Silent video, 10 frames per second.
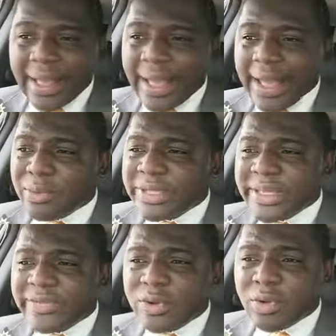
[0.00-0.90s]
I
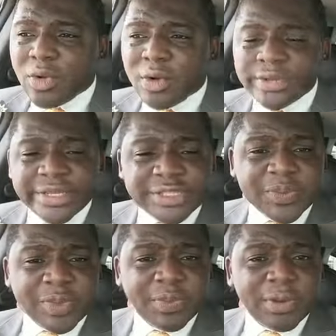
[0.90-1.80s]
wouldn't even call these
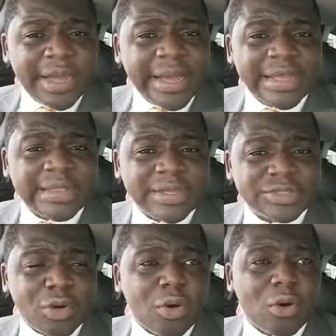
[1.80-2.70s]
people a
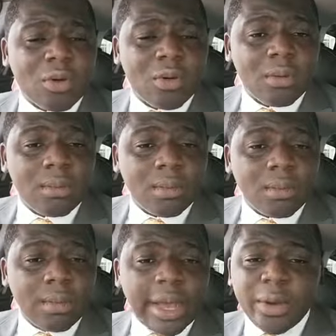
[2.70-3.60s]
cadet corps.
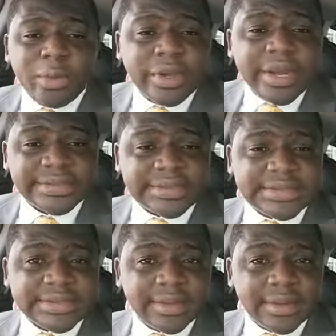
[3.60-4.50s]
I wouldn't.